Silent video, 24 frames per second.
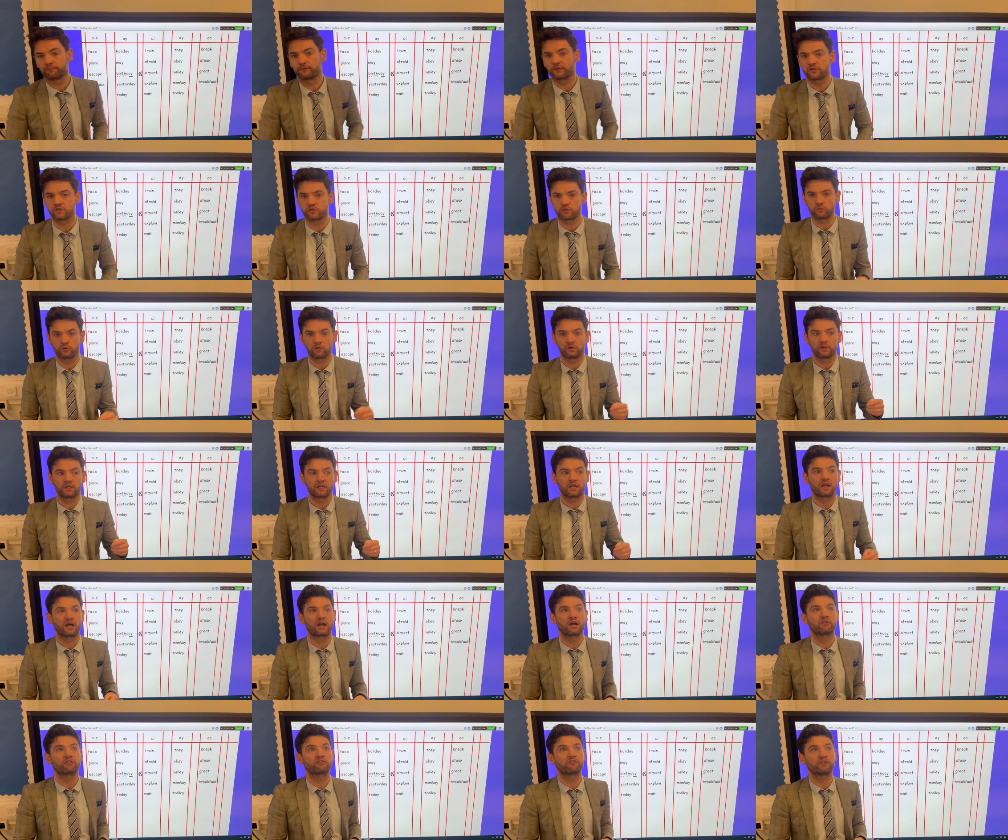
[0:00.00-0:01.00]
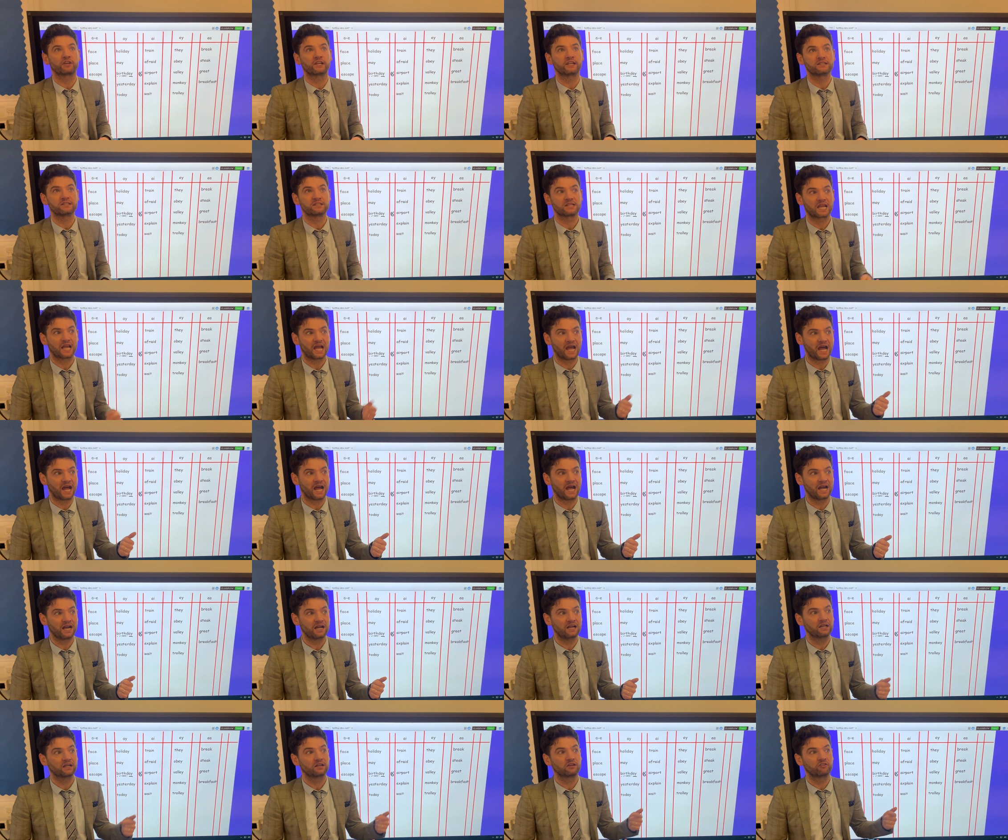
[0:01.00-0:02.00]
So afraid,
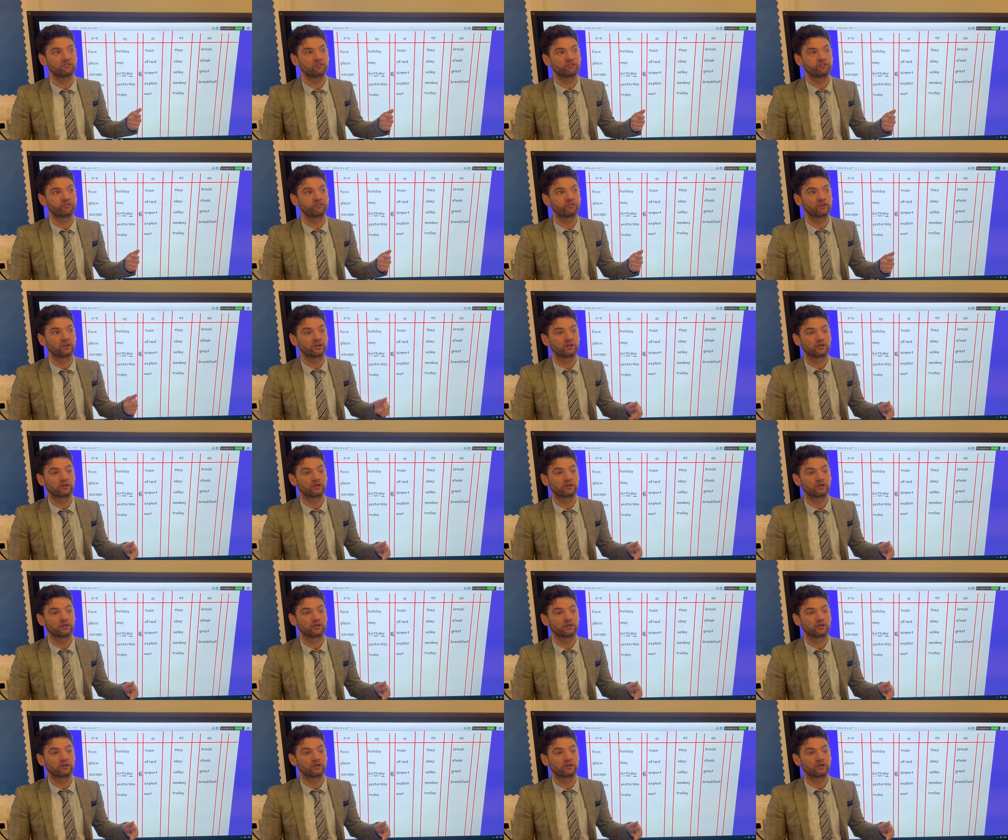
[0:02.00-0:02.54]
a, f,